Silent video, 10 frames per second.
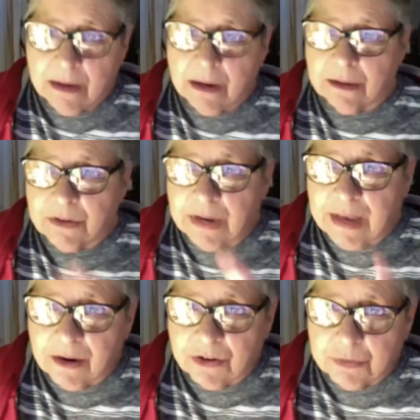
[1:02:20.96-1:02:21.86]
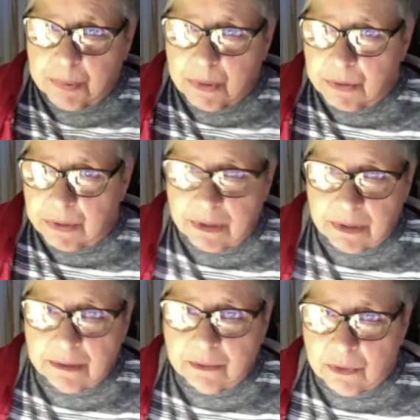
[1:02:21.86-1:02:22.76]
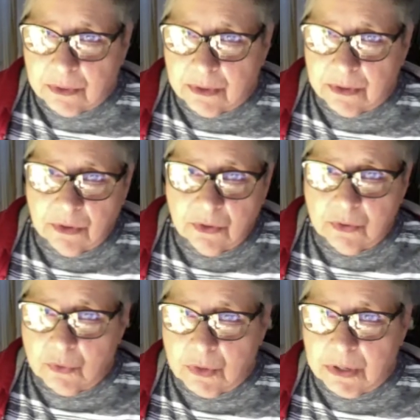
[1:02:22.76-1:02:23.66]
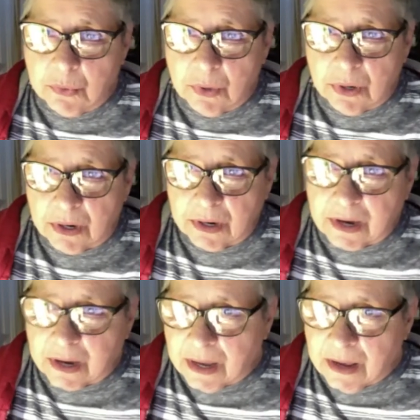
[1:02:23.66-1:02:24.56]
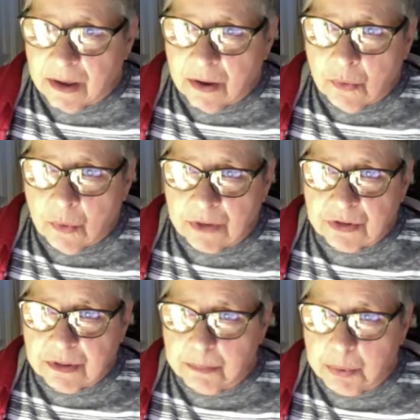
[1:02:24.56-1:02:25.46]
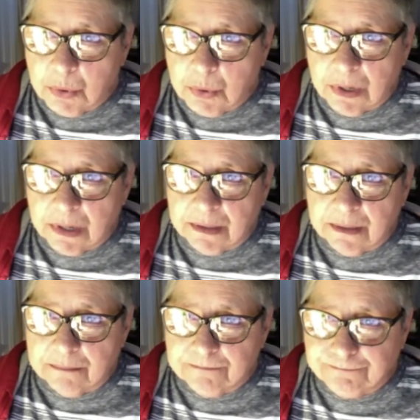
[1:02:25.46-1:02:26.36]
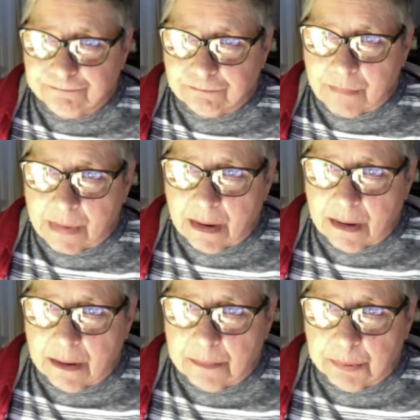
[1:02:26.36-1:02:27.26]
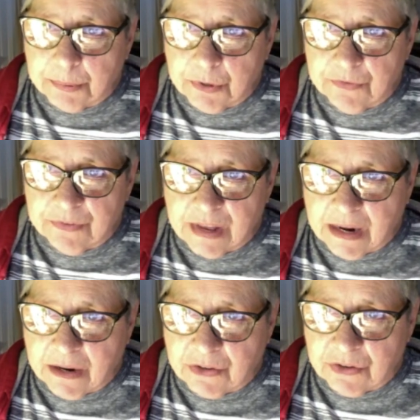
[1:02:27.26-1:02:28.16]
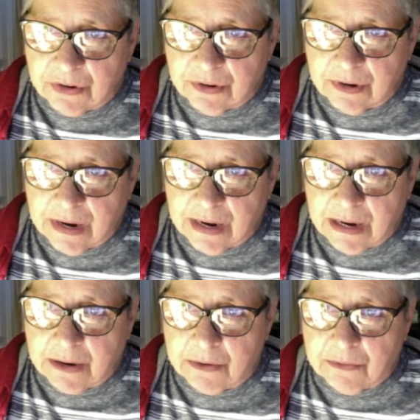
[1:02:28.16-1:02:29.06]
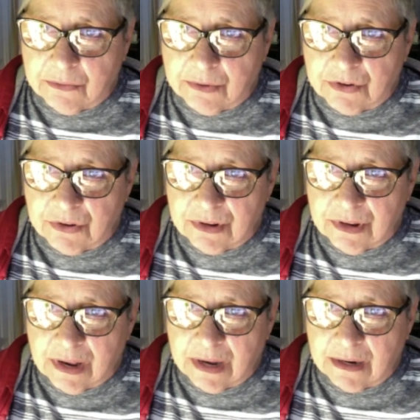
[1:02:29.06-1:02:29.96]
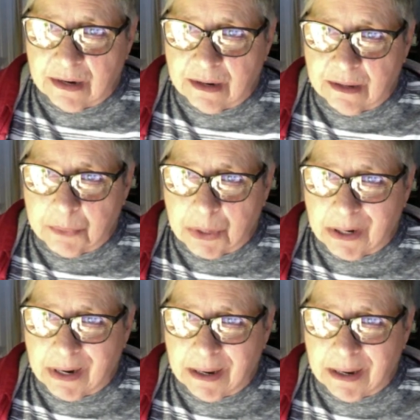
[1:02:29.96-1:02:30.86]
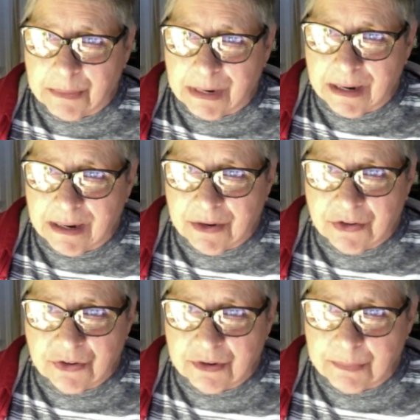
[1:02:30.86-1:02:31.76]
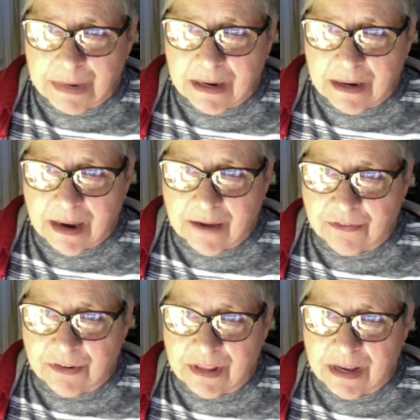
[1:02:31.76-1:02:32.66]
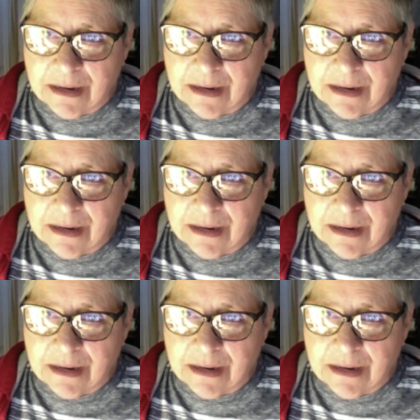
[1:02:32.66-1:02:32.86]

to get us a broker will work, once the board approves that, is there any reason that the marketing committee needs to meet after that?